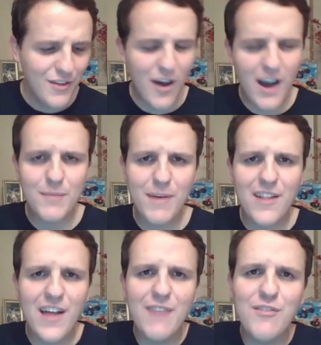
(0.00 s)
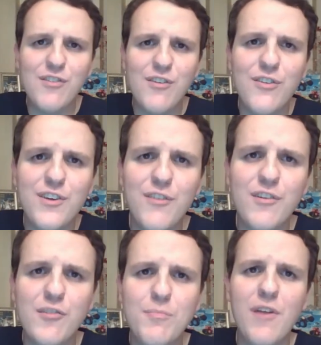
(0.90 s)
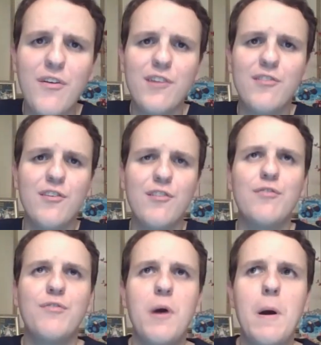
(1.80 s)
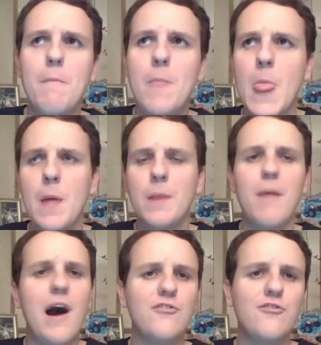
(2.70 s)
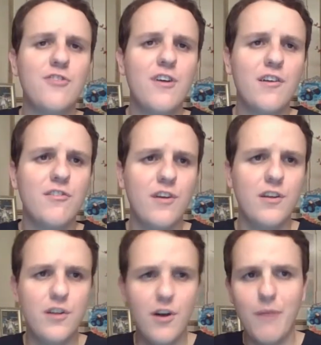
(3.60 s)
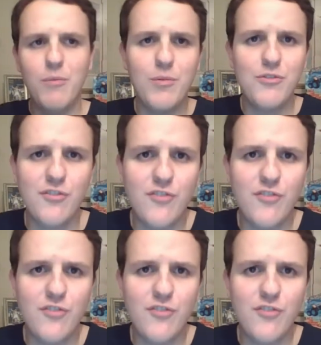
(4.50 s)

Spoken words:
talking about a lot of his earlier experiences from the monster trucks. And, we were